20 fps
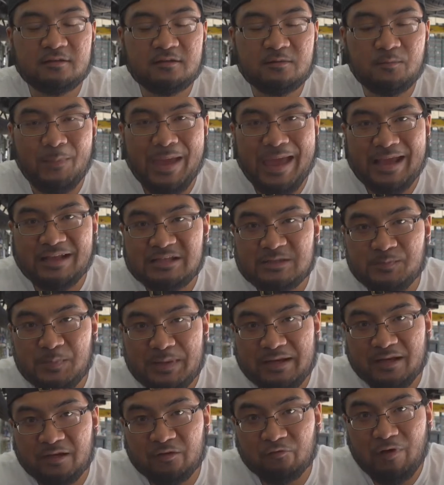
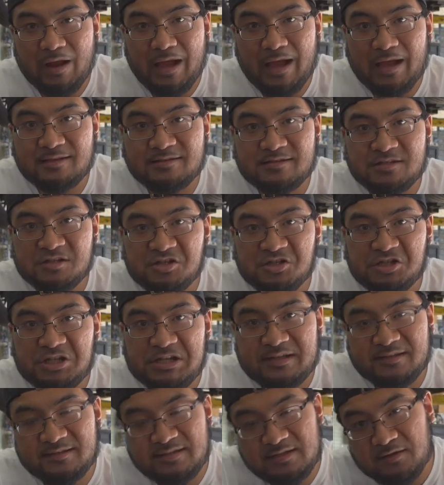Maxpeedingrods
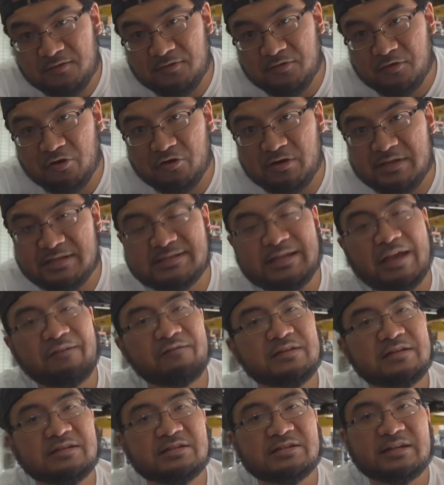
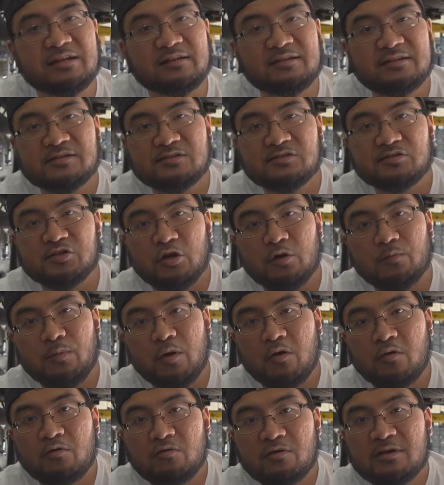GT3076
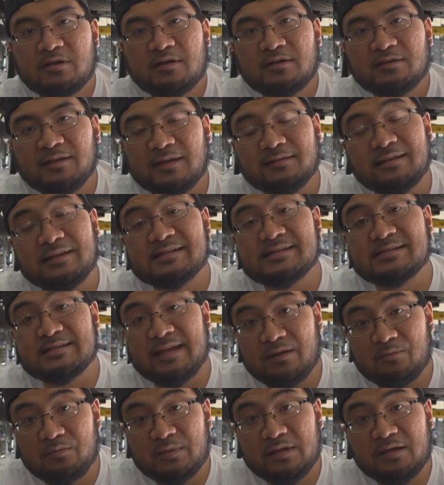turbo that they
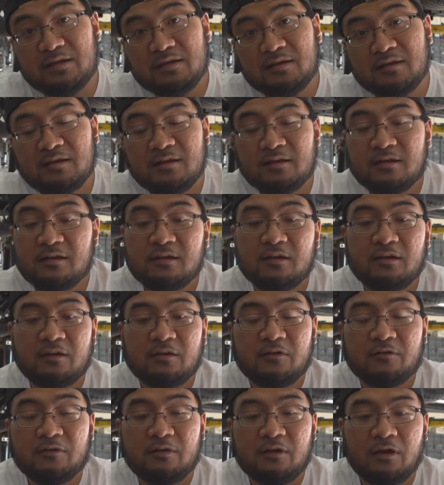sent me.
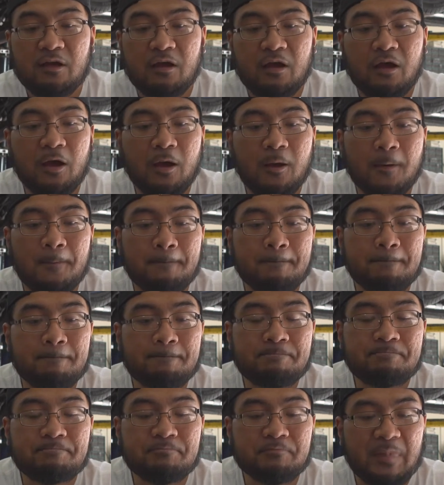
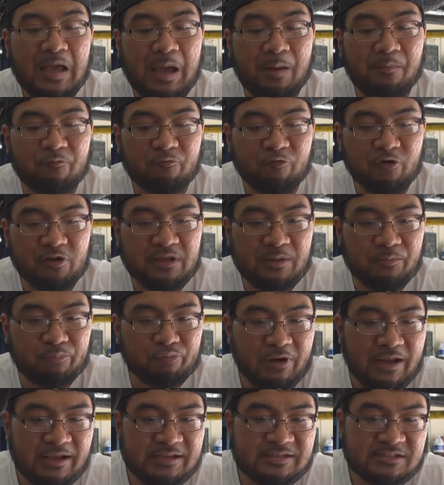I'm really
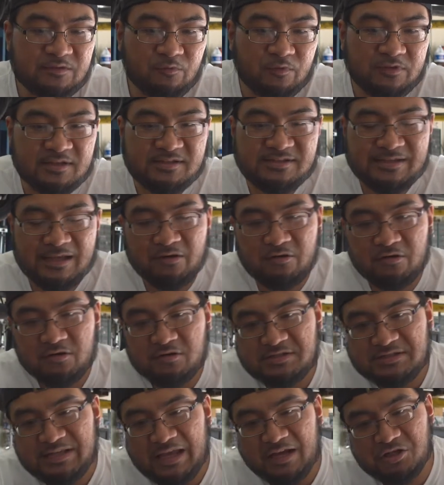impressed with the
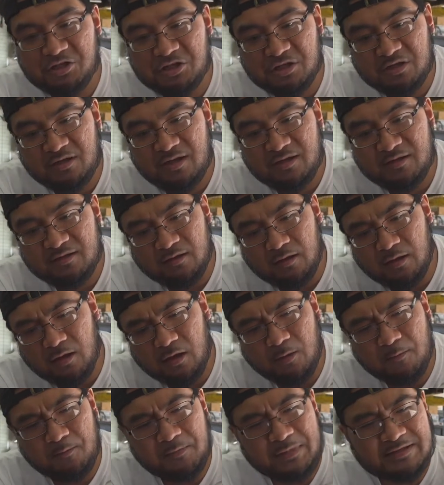center section.
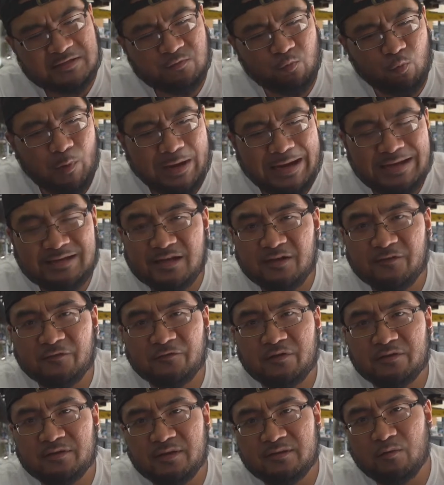It's way
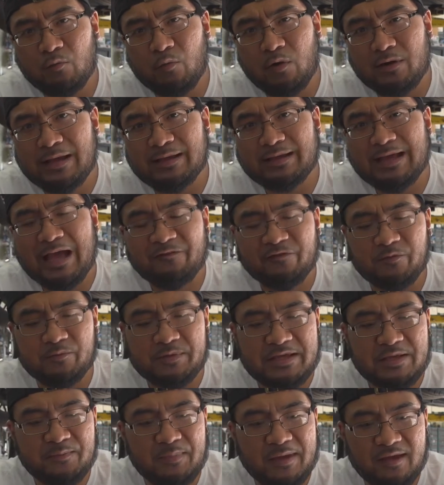different than the one I got from
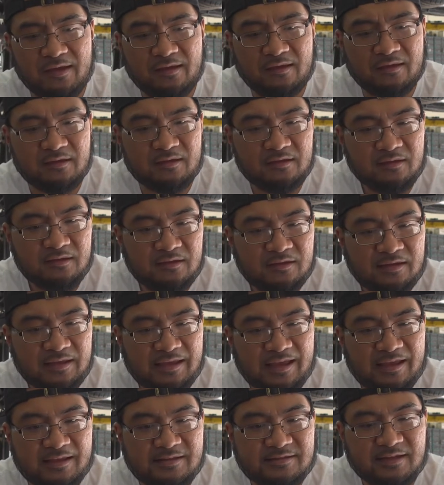eBay.
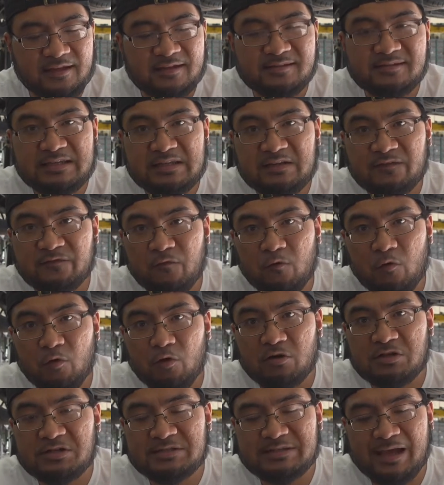It has like a
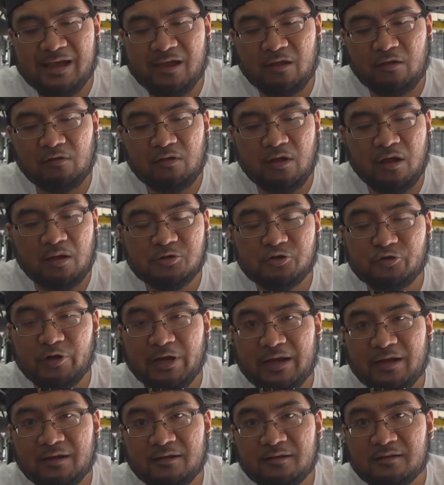T4 style
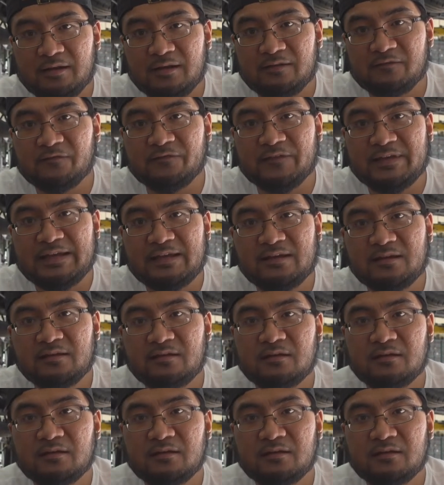drain and feed.